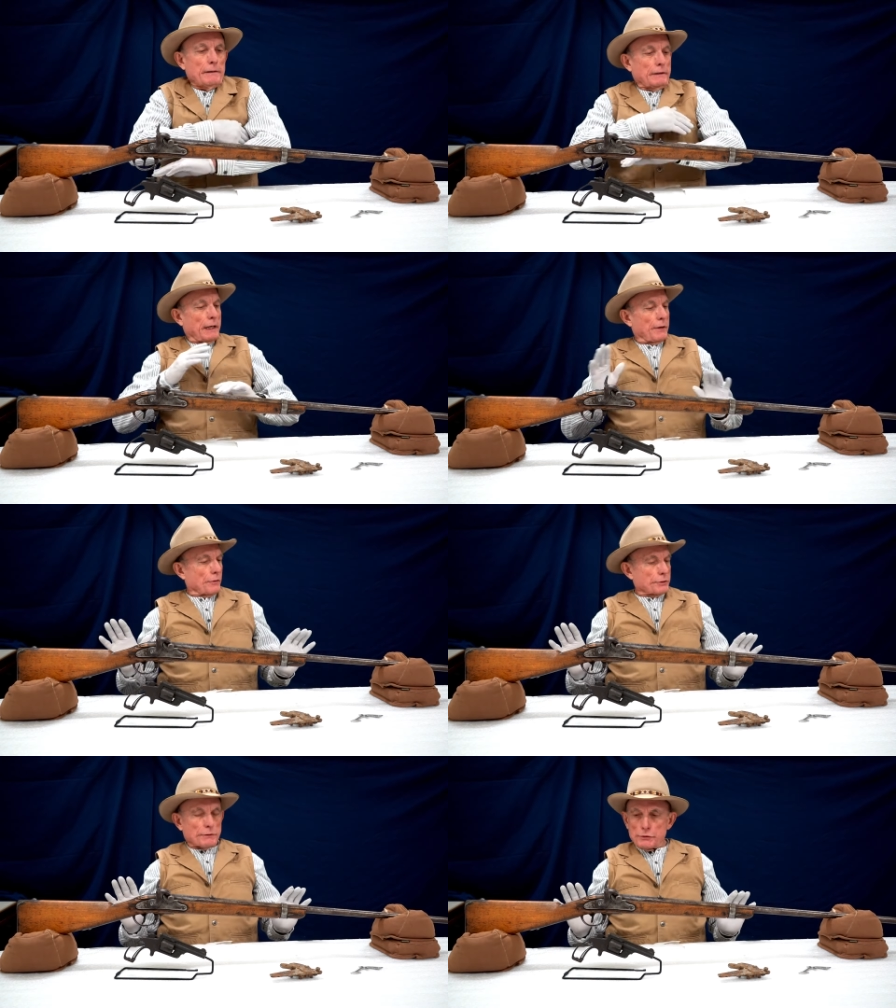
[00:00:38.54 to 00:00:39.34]
and
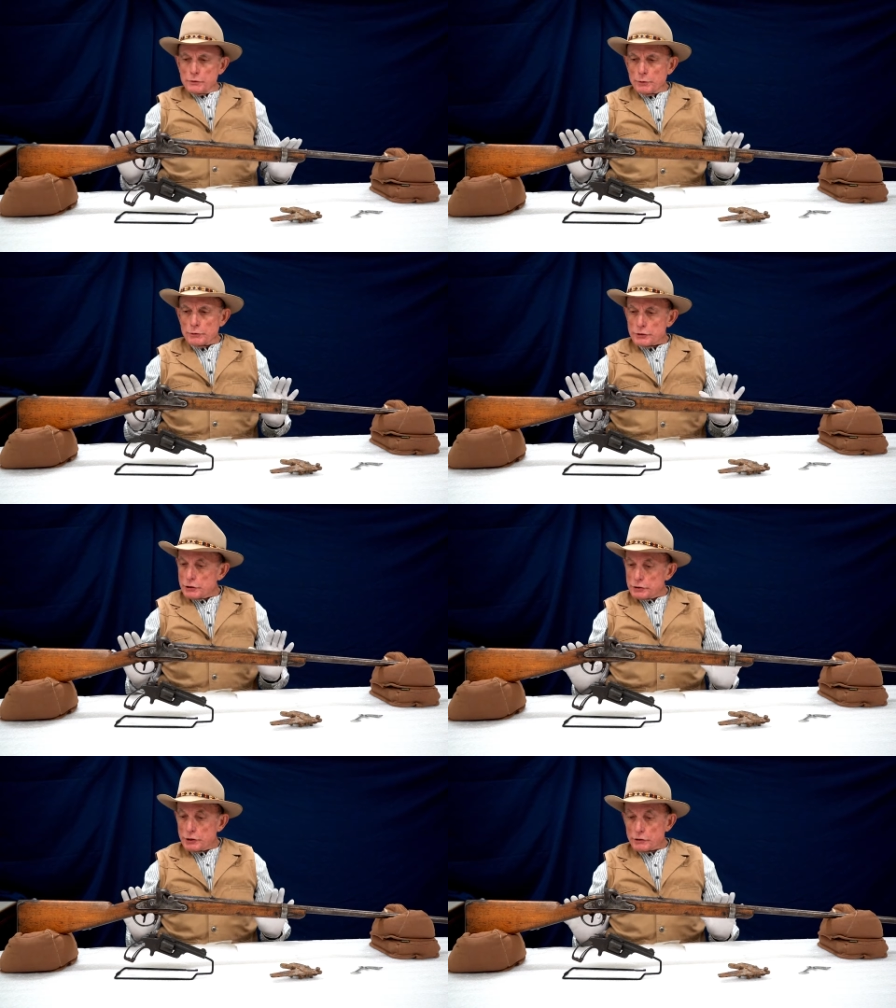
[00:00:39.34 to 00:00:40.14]
those of you who are
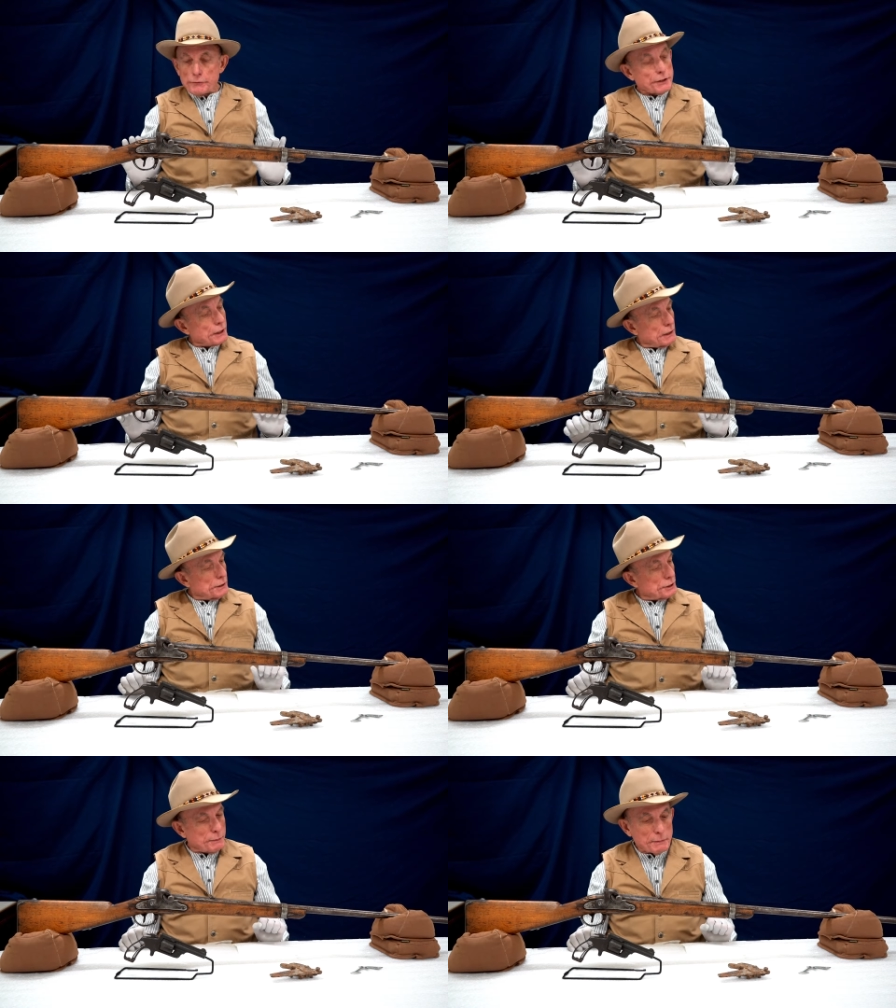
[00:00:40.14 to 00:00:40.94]
just here for the
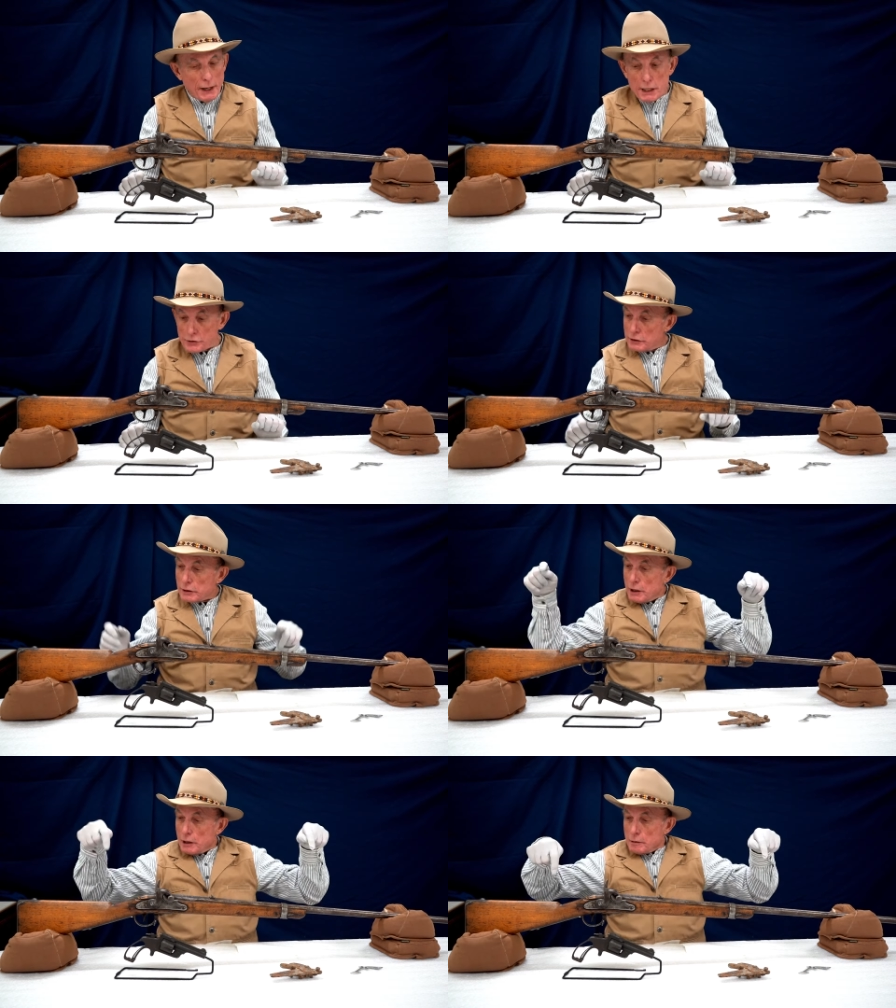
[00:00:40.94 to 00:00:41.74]
guns, be
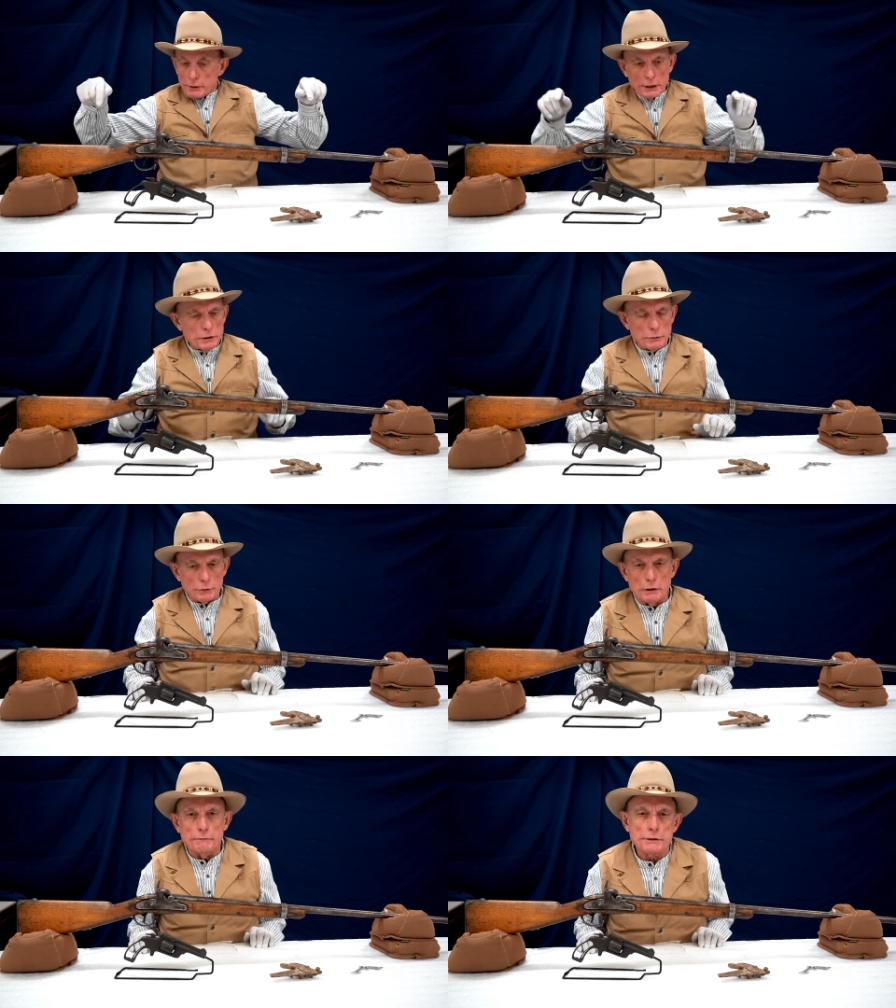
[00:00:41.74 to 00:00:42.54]
patient because
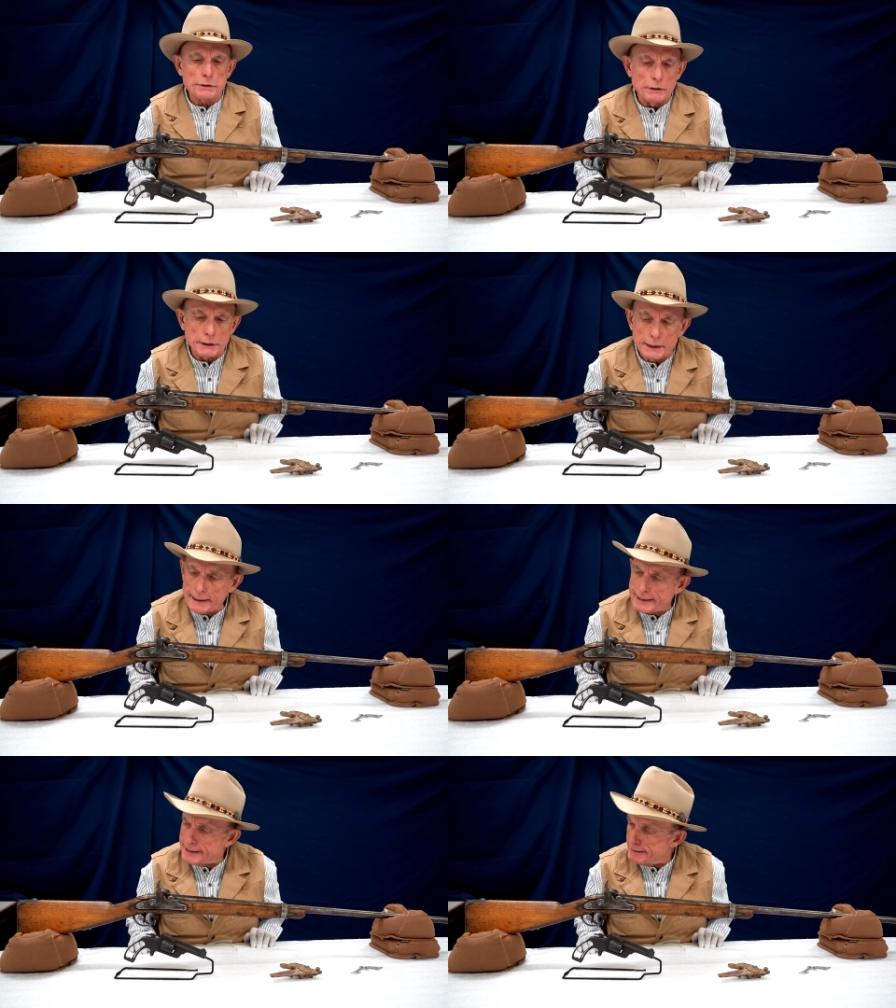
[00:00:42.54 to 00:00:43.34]
we'll eventually
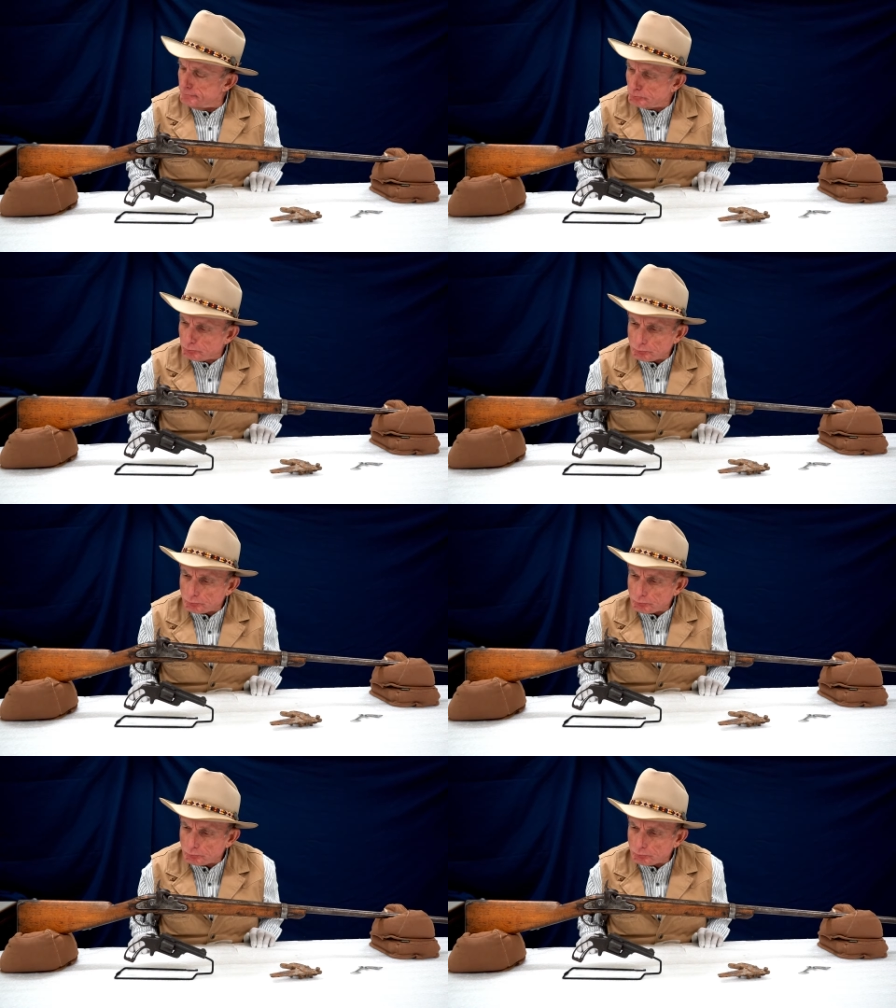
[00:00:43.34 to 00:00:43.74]
get to them.